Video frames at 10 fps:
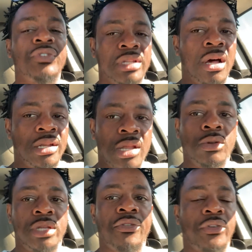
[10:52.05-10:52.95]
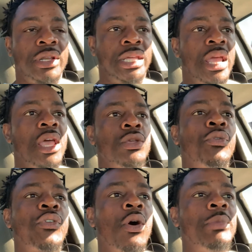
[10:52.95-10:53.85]
a little differently. You
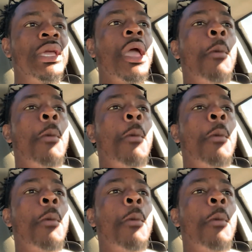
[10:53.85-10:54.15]
feel me?